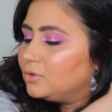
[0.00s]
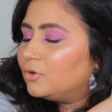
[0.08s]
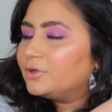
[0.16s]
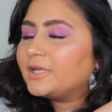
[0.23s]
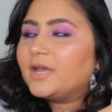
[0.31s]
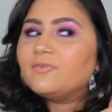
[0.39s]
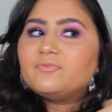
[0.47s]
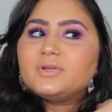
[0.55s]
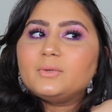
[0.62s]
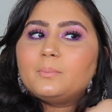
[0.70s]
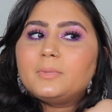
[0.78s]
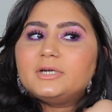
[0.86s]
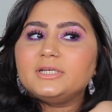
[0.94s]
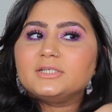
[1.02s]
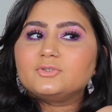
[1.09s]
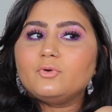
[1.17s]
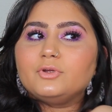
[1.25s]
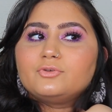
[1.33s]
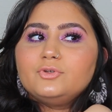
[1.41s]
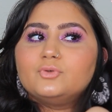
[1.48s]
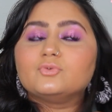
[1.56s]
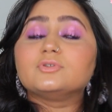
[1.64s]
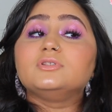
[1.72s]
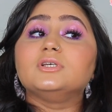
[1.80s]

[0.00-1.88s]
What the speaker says: not everybody is going to use